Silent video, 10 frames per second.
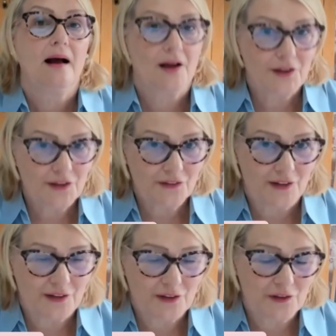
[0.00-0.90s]

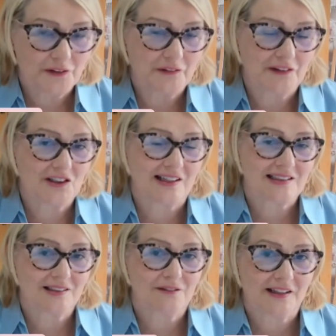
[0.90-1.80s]
another urinary
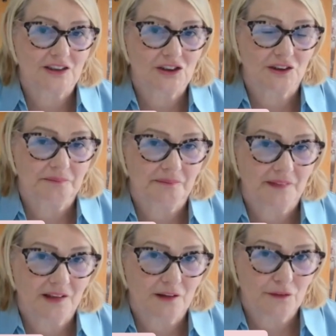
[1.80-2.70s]
tract infection
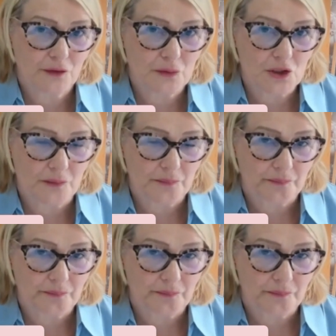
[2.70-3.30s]
in the future.